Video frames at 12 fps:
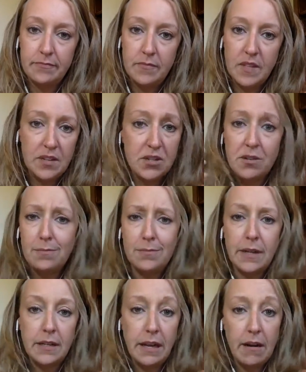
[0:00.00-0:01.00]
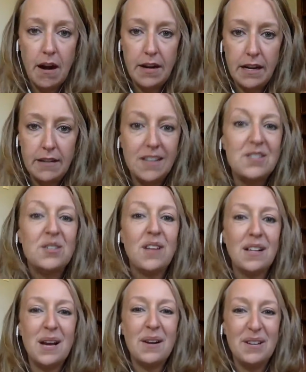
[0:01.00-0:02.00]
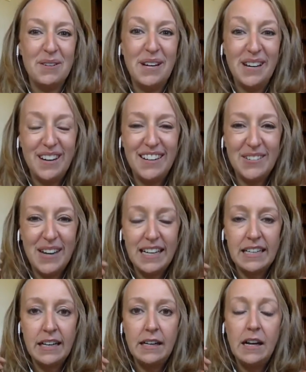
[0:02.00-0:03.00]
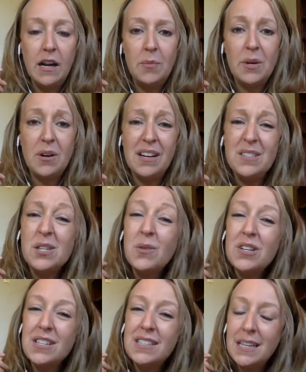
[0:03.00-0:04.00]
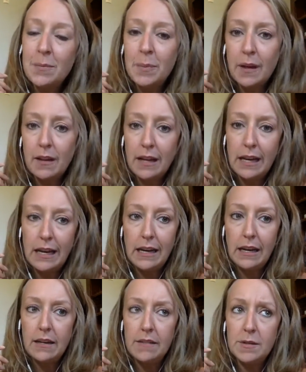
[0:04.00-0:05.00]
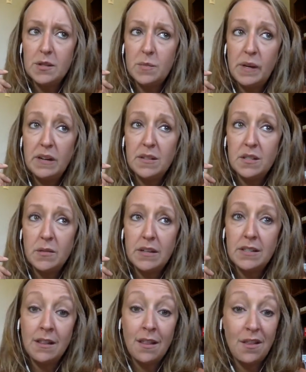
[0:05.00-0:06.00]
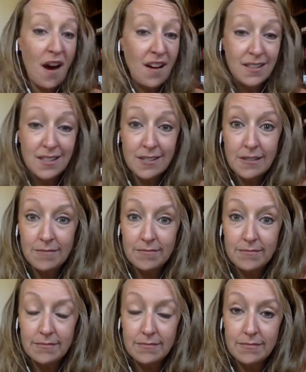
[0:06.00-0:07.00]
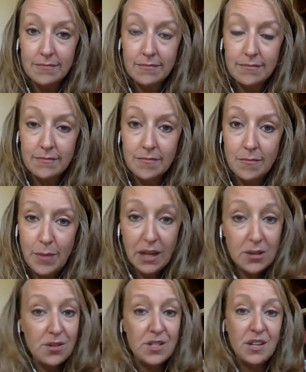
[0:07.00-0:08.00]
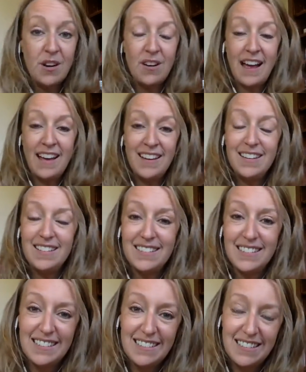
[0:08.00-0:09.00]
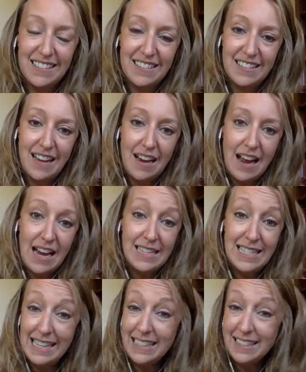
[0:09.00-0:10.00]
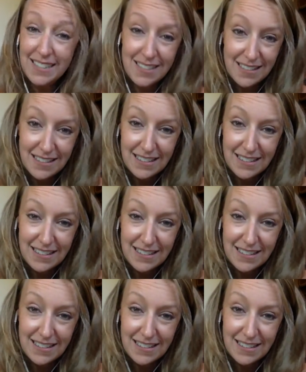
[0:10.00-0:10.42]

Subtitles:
Unless you're clairaudient, unless that's how you hear, right? But our intuition typically speaks to us in thoughts, pictures in our head, ideas.